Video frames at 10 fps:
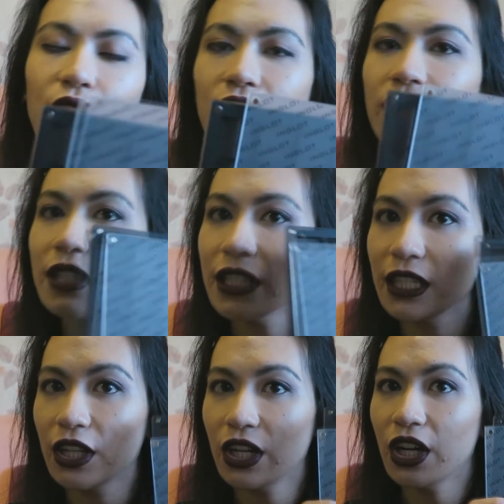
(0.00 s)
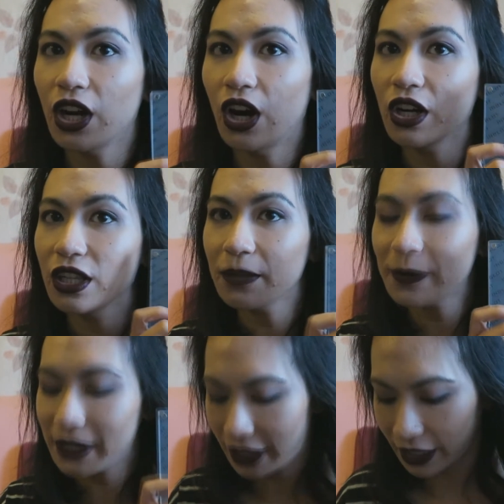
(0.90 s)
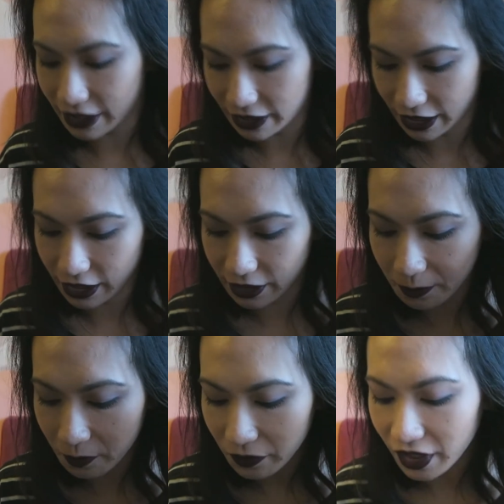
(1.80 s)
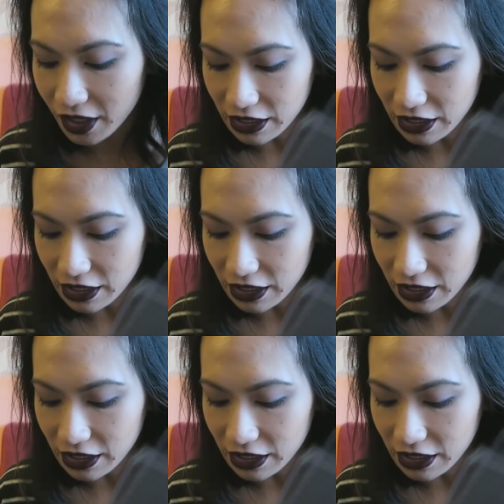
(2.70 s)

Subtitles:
or concealer or lipsticks in.